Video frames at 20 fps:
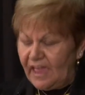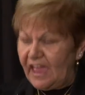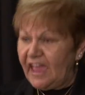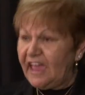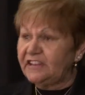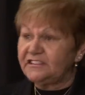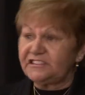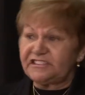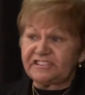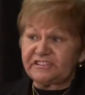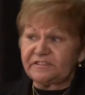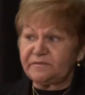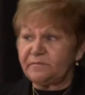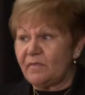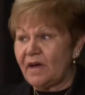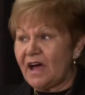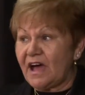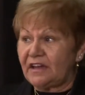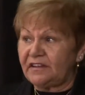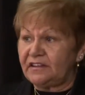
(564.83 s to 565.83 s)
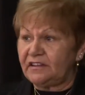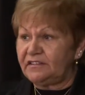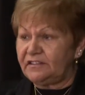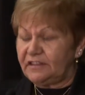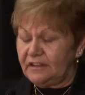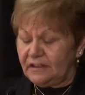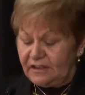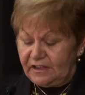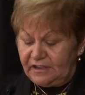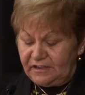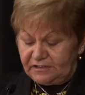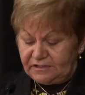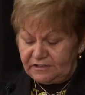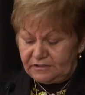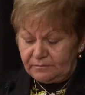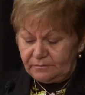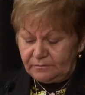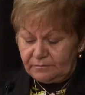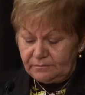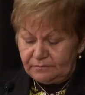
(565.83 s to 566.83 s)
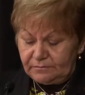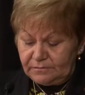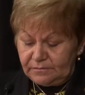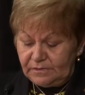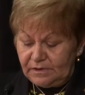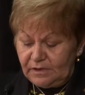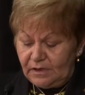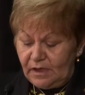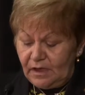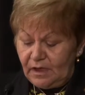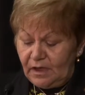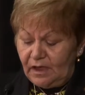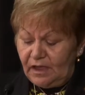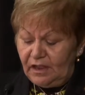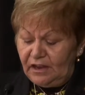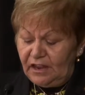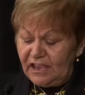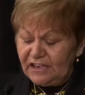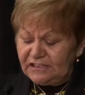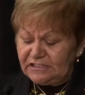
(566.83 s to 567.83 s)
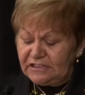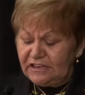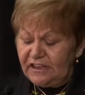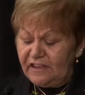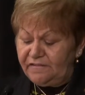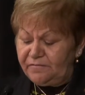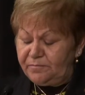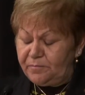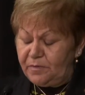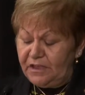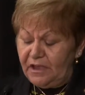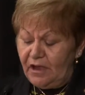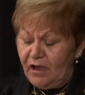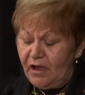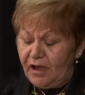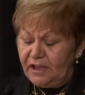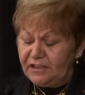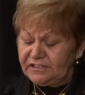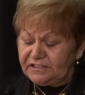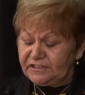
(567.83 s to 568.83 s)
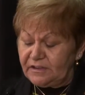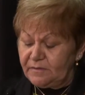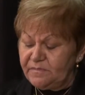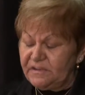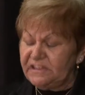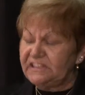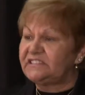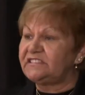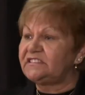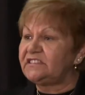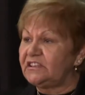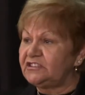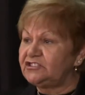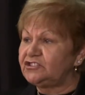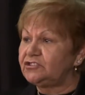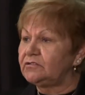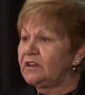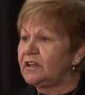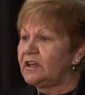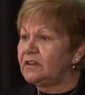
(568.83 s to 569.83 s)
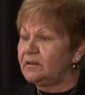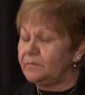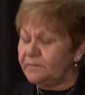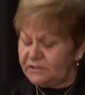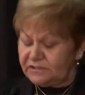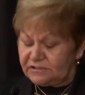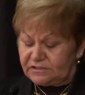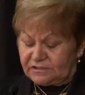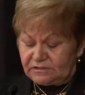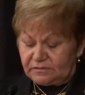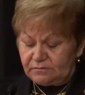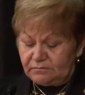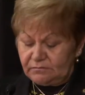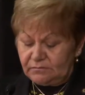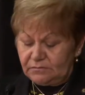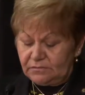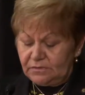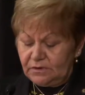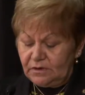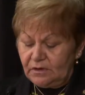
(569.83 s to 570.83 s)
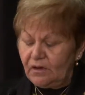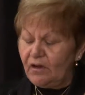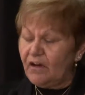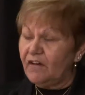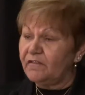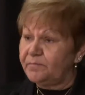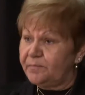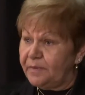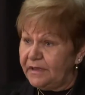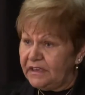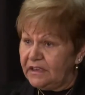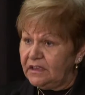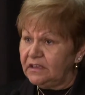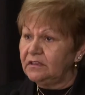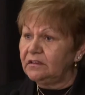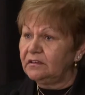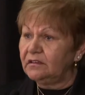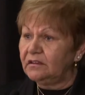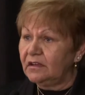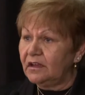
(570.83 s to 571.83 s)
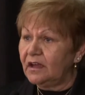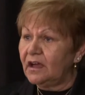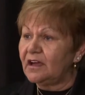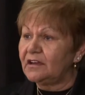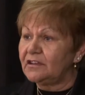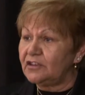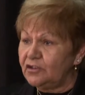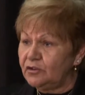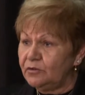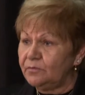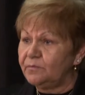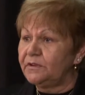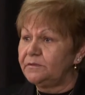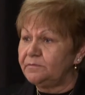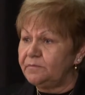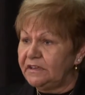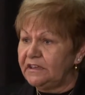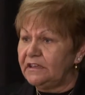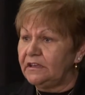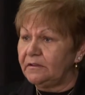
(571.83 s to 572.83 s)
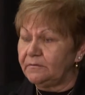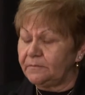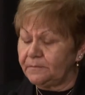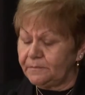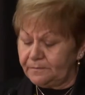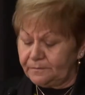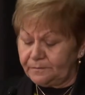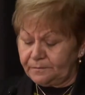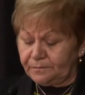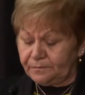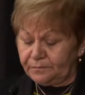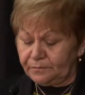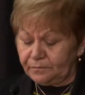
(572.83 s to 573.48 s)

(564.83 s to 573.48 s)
and smart intellects, it has left behind some essential elements of being a human being.